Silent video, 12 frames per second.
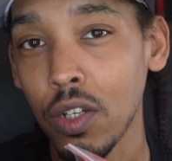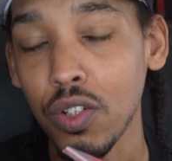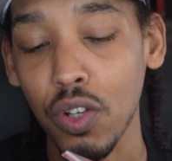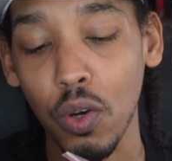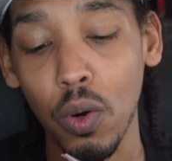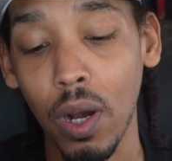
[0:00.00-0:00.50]

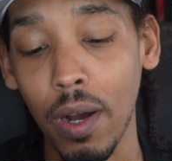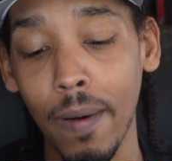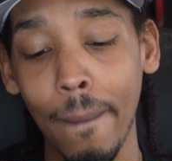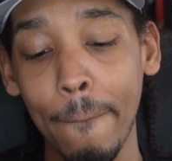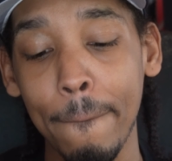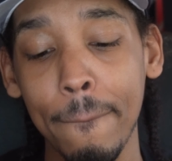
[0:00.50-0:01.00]

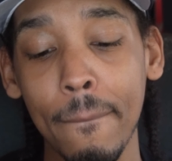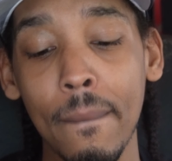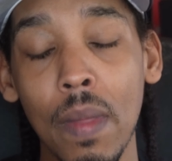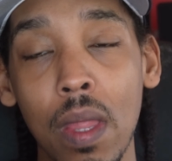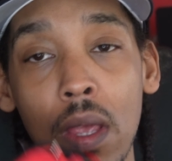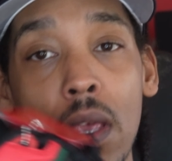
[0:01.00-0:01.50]
So
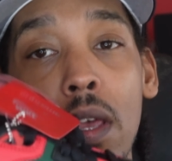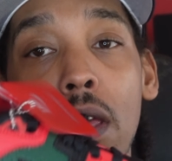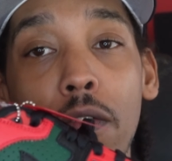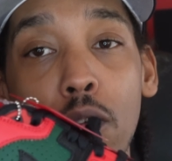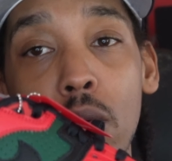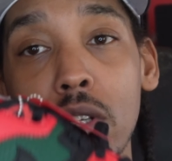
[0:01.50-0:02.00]

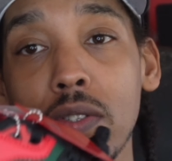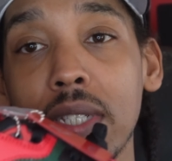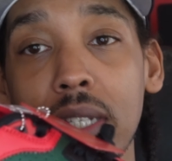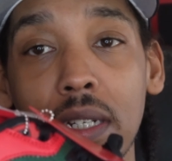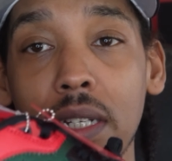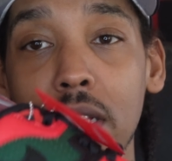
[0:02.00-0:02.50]
if you're
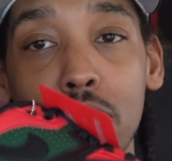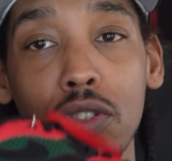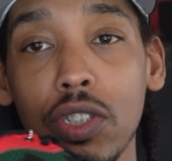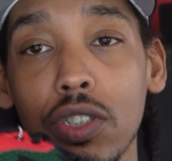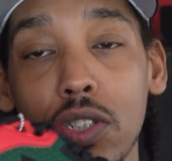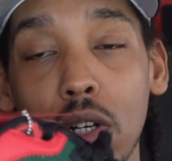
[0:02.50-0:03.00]
interested in these, you
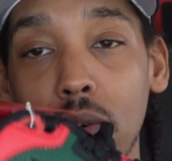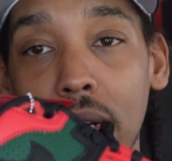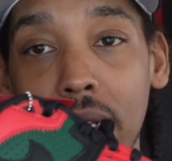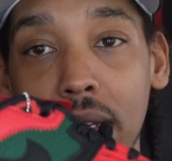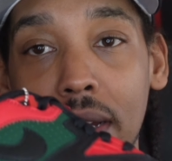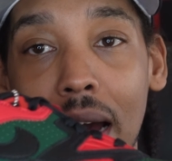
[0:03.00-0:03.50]
could just go
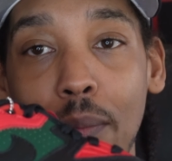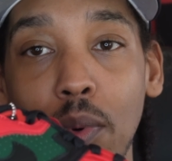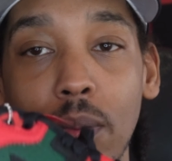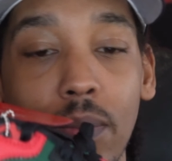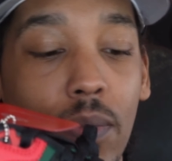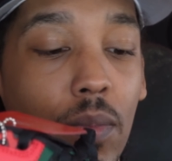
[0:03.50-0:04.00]
ahead and cop
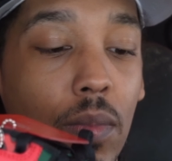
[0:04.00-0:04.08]
them,